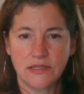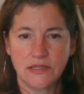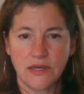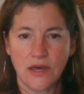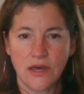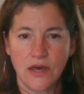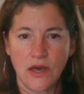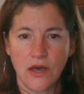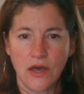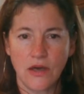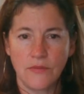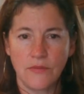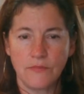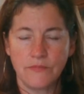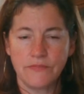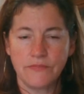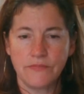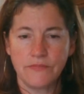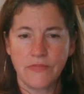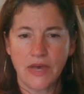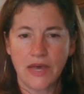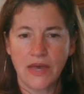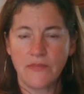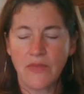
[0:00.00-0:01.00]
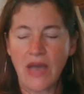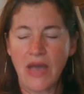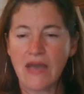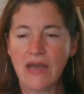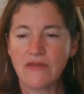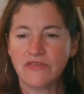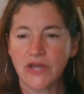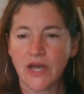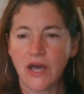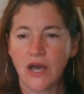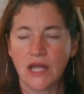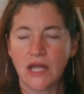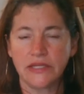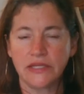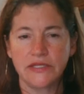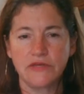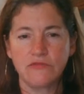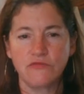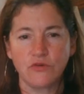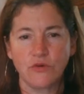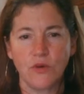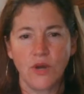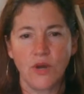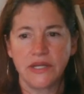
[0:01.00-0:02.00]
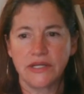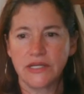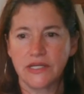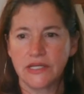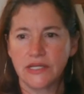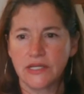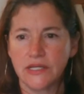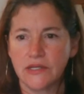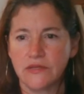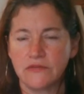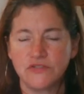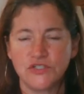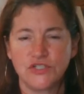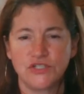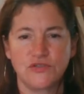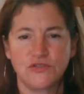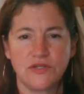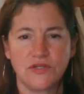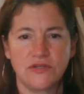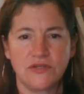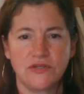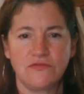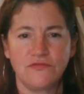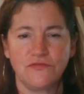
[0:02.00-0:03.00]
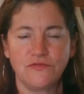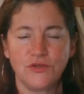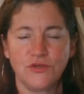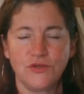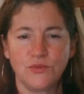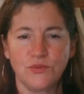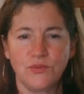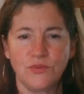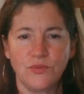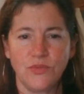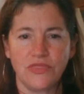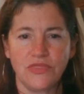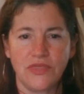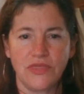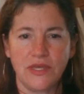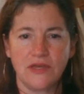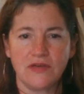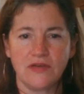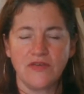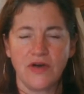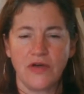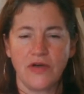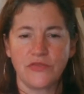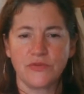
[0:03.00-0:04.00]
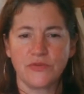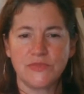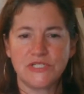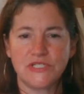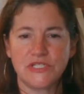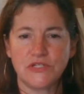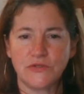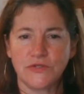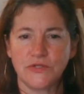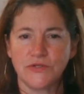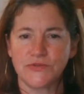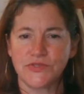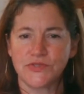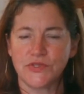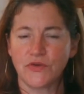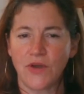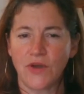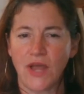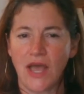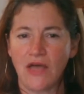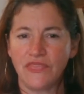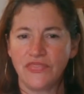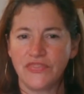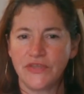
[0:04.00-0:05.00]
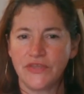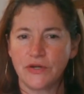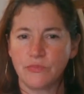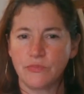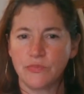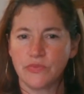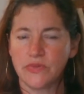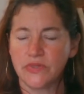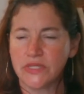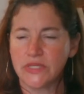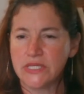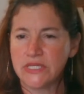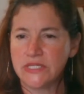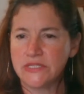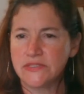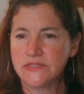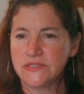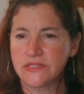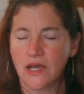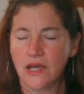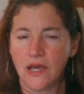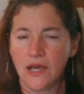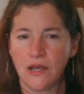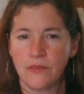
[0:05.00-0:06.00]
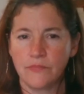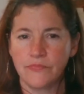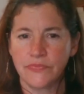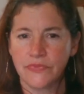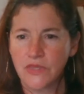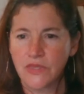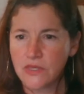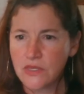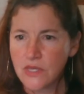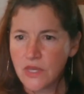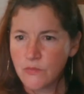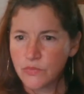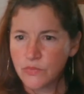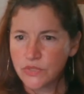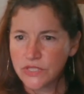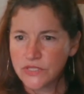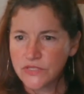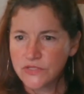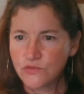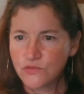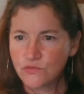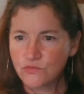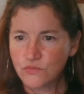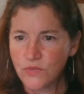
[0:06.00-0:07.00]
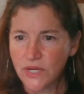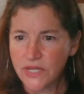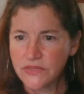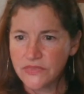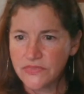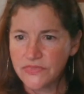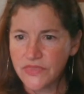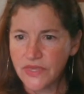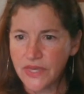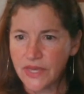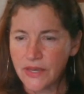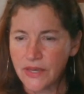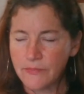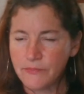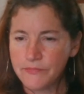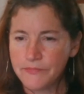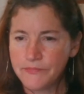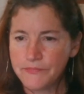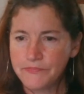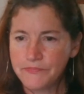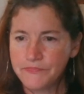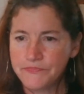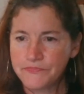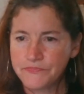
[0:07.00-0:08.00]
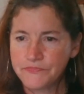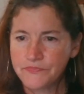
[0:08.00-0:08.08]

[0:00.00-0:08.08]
Um, I have a colleague, Veronica. If, she, if, you think of other materials that are out there, please, um, please write them.